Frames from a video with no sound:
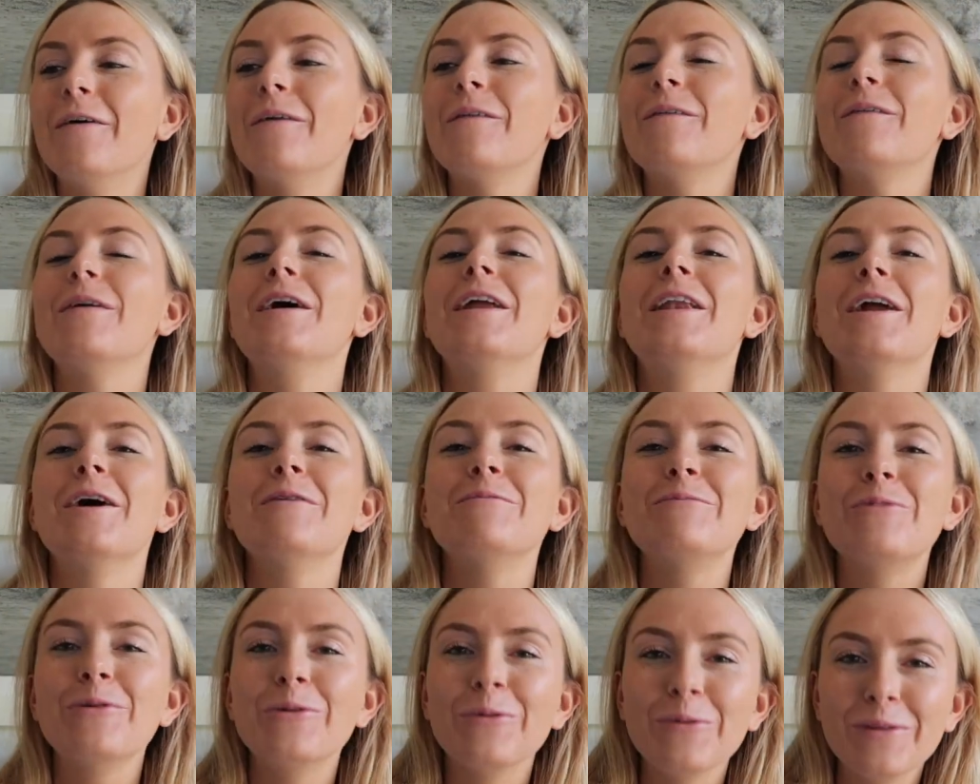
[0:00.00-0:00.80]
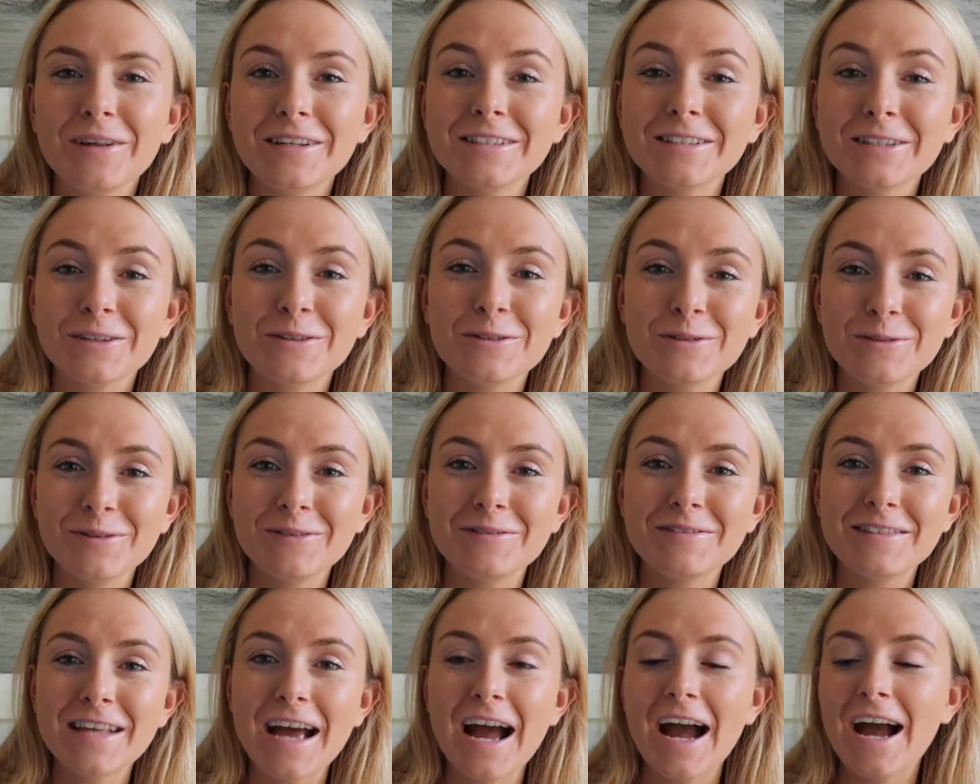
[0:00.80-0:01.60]
When I bought this, I was
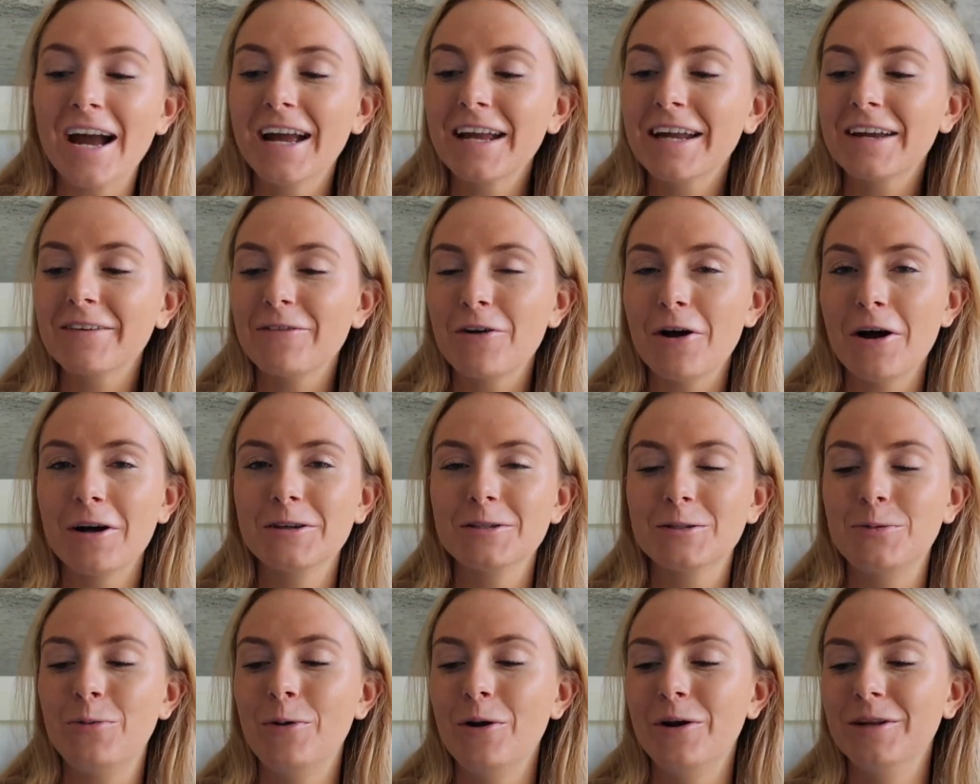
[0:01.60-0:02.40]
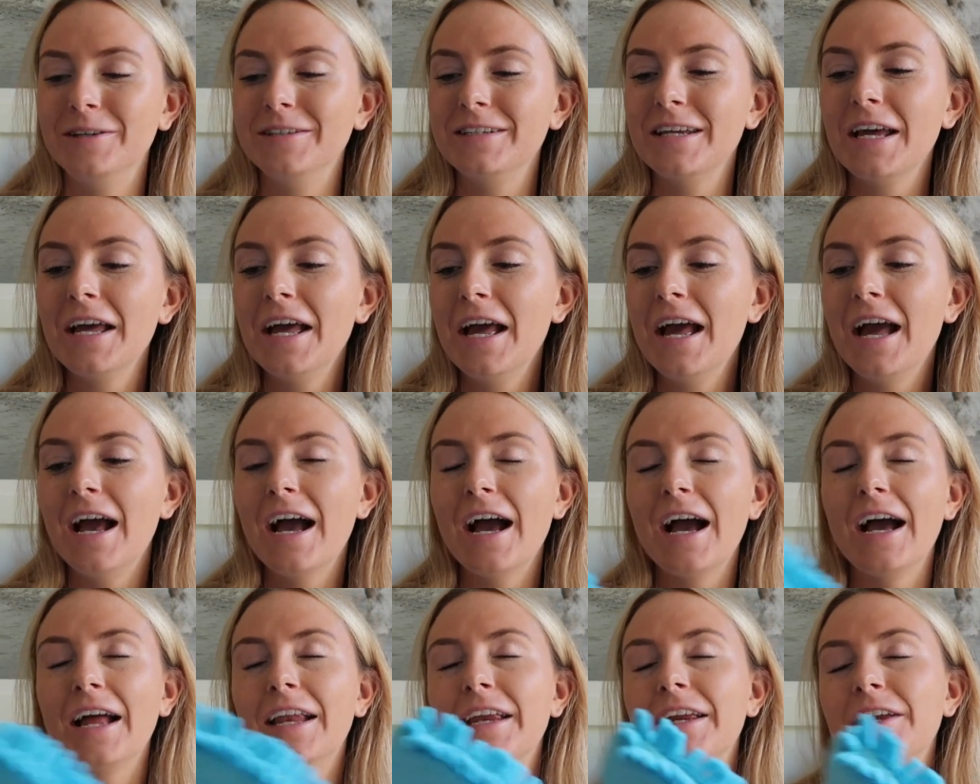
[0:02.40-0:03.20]
with Zach, my husband,
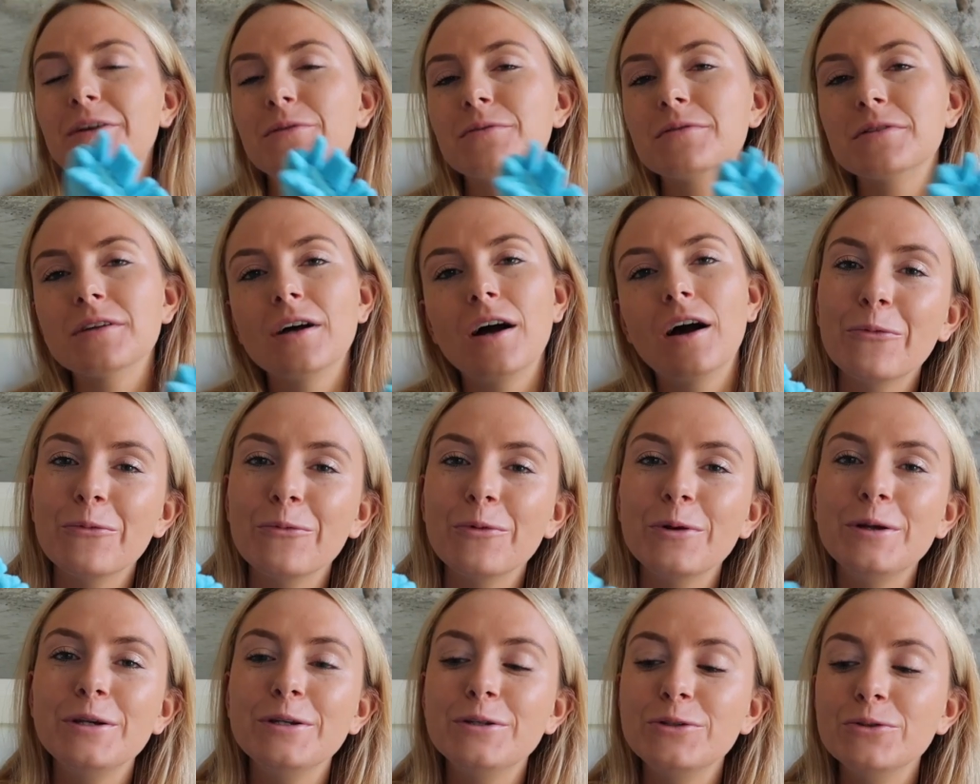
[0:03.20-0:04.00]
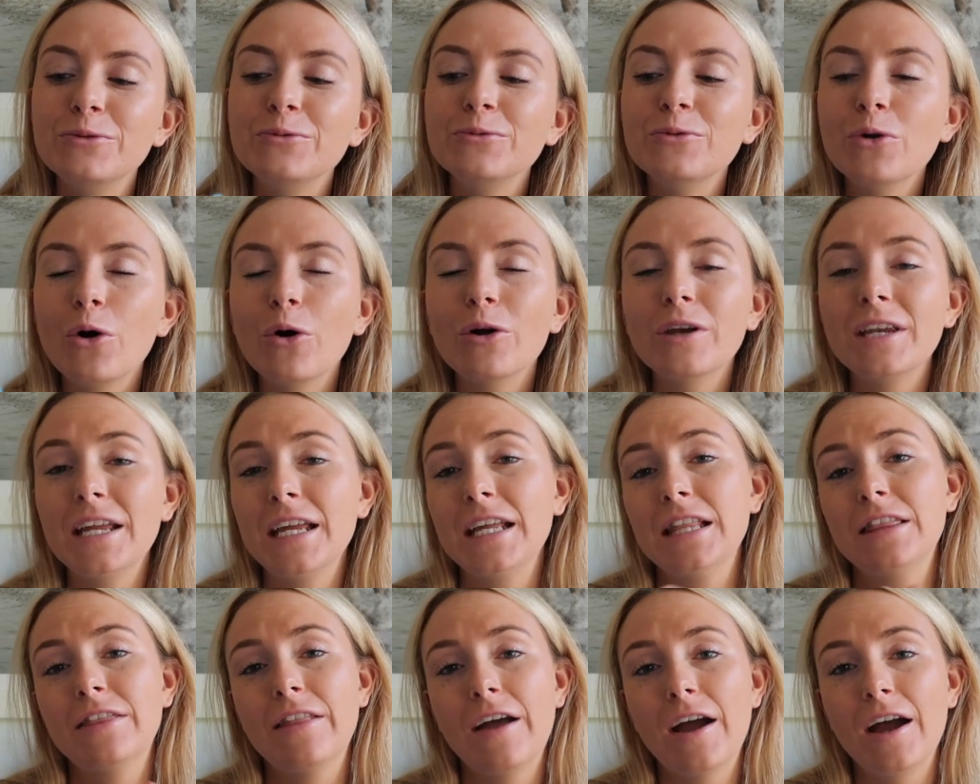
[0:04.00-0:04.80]
and he was like, we do not
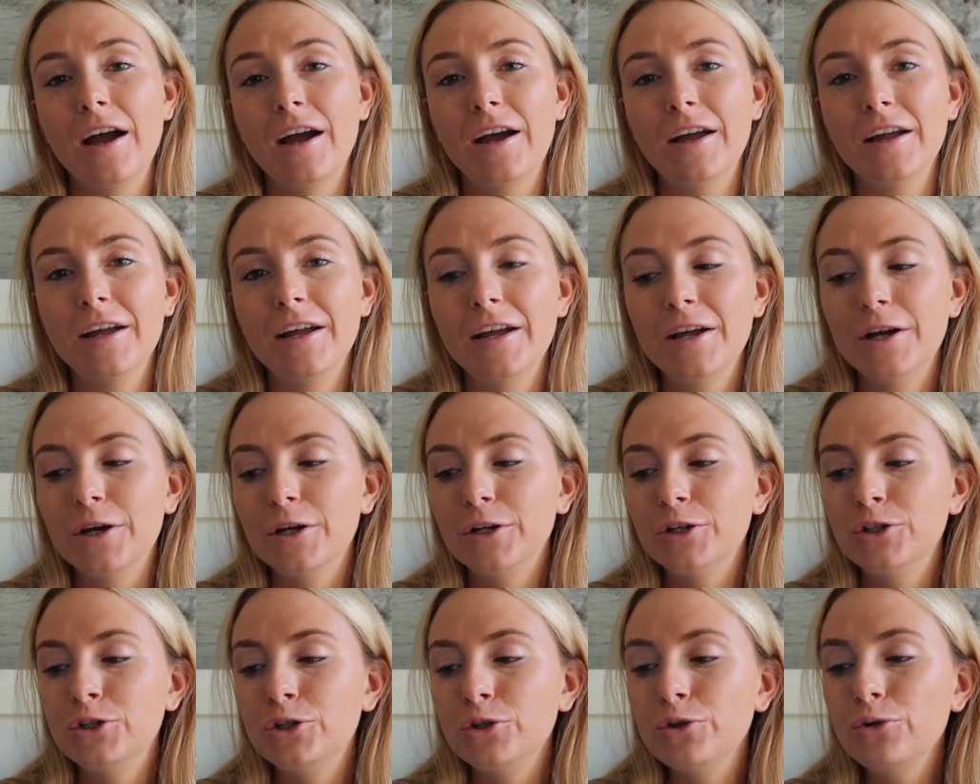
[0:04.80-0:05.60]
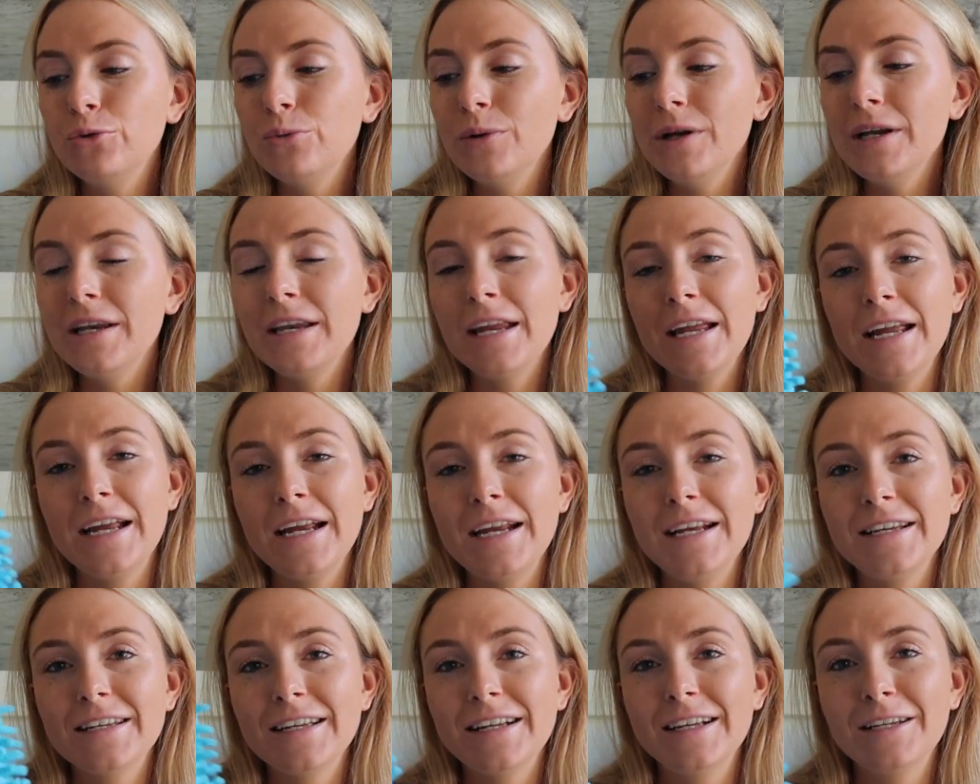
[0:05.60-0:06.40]
need that. Do we
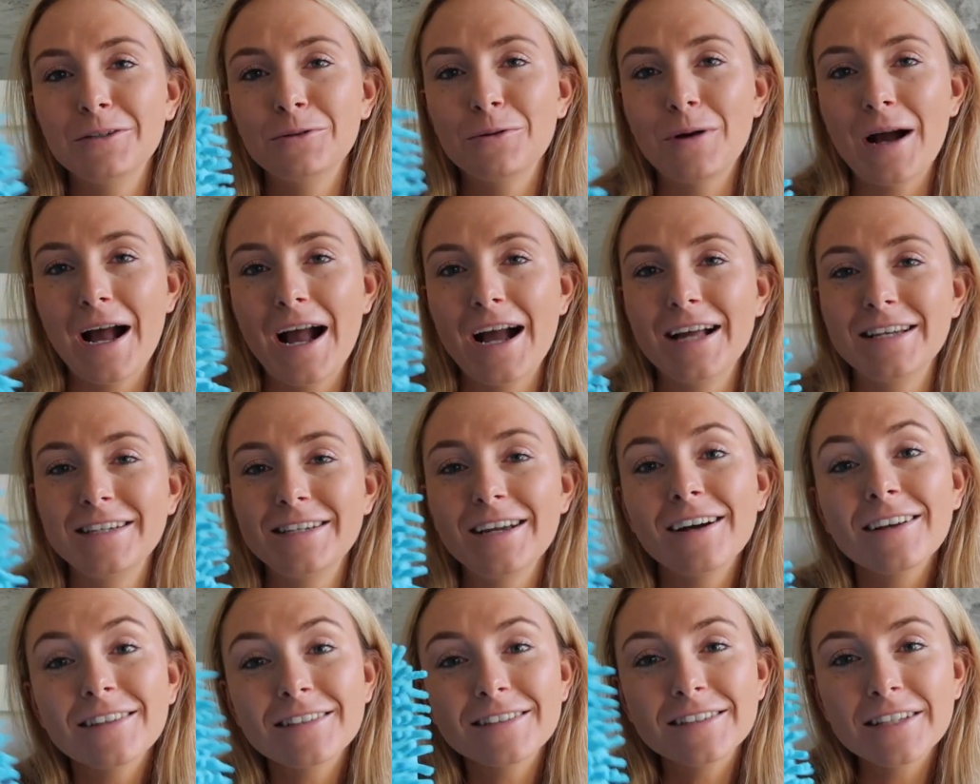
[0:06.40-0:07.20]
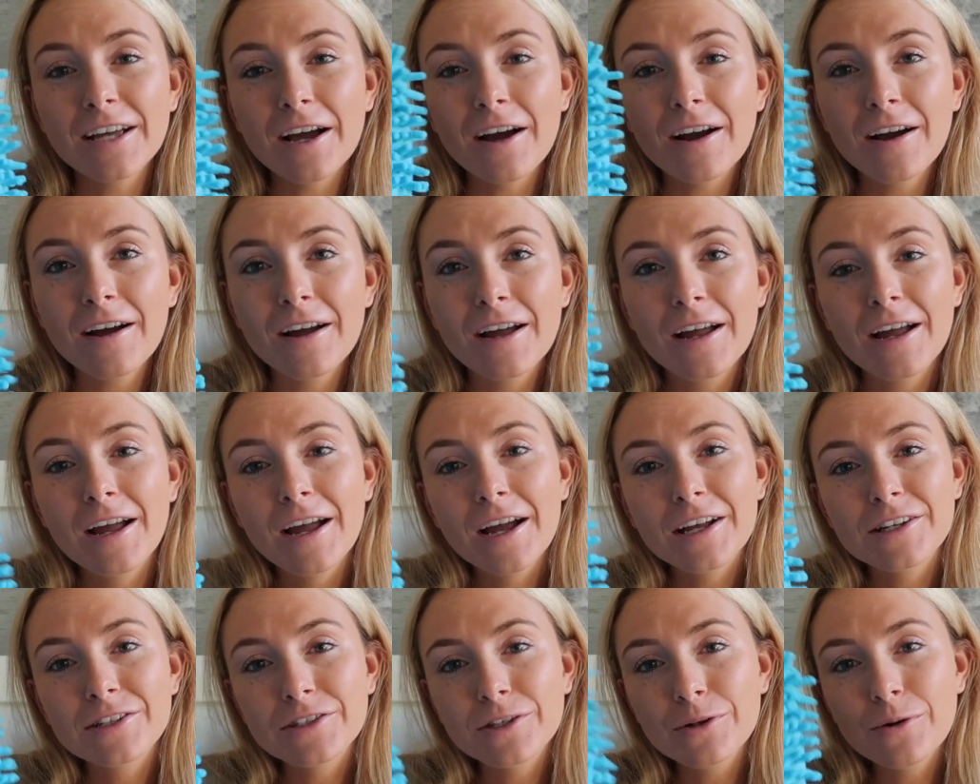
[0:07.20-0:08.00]
need a little hand duster?
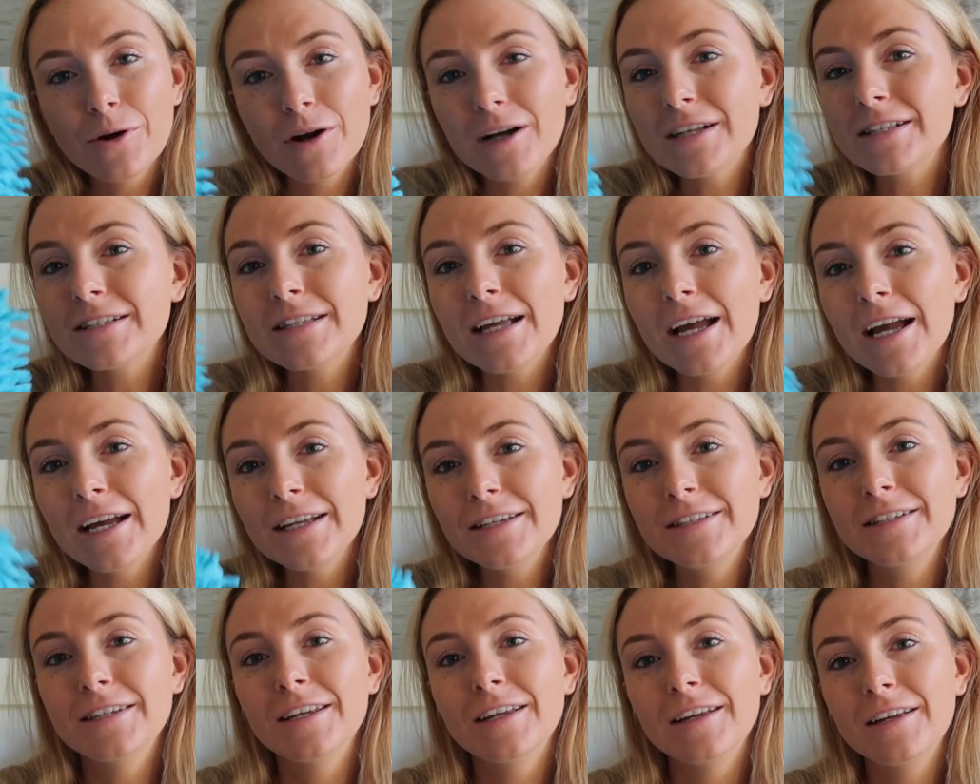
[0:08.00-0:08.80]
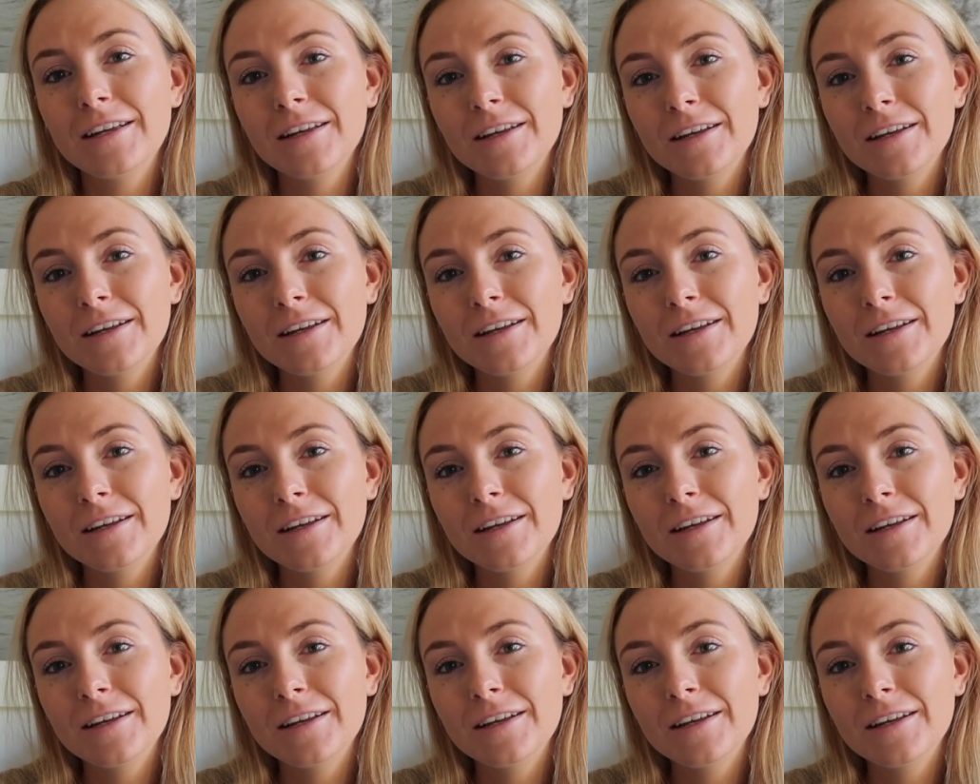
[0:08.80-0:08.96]
And you know what I said?